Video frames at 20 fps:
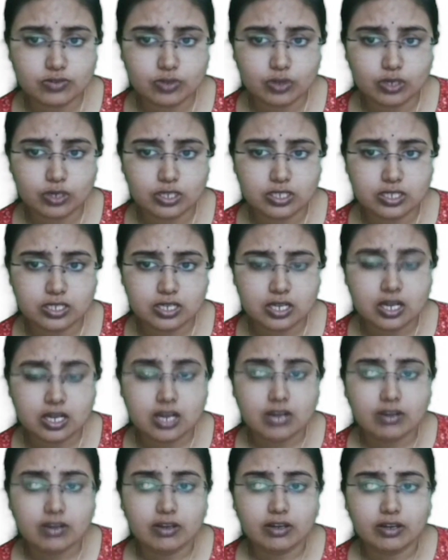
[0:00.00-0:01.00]
or
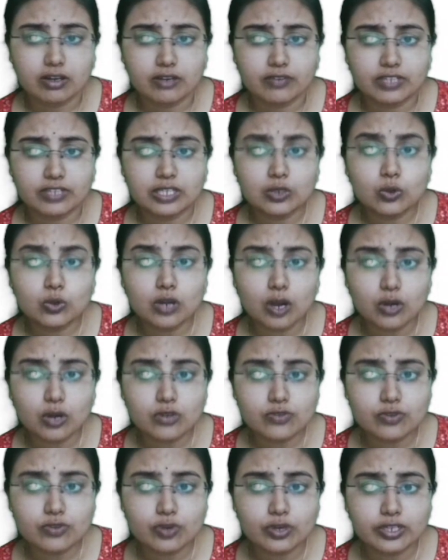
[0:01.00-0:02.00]
we look
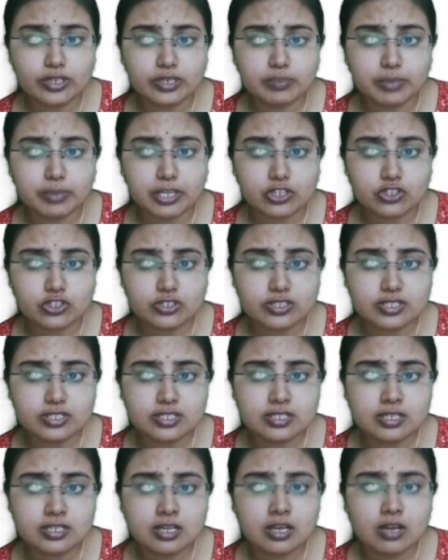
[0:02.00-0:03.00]
out for in
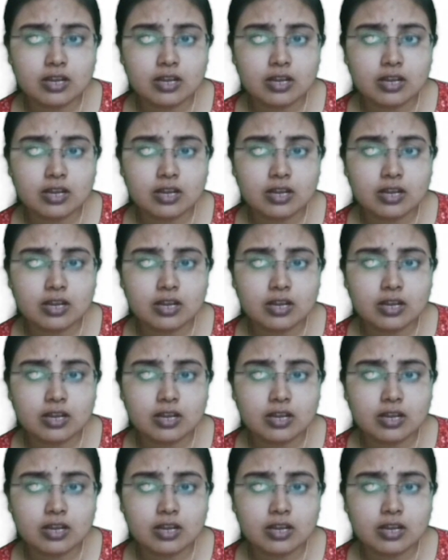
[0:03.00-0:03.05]
patients?